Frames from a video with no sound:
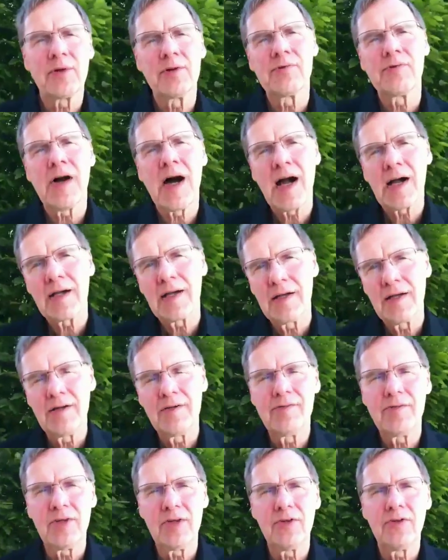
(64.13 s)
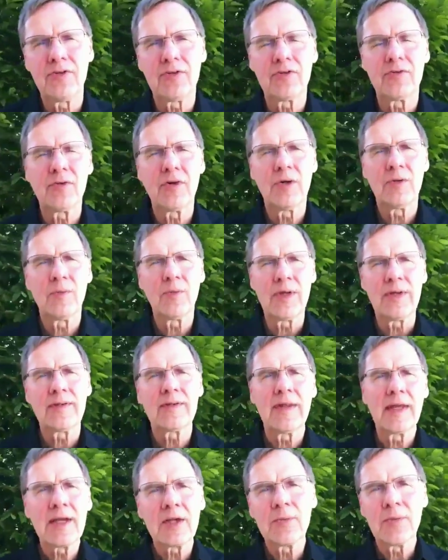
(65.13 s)
provocative views of what we
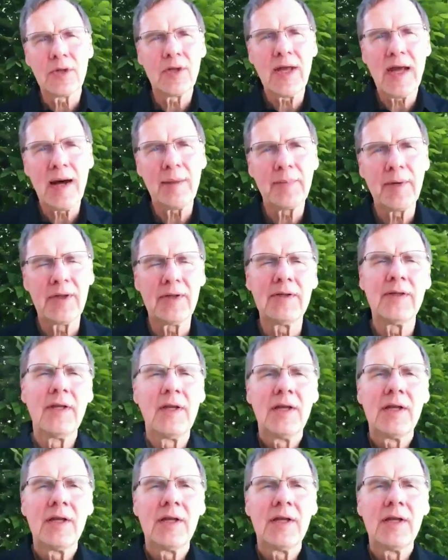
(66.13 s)
think will happen,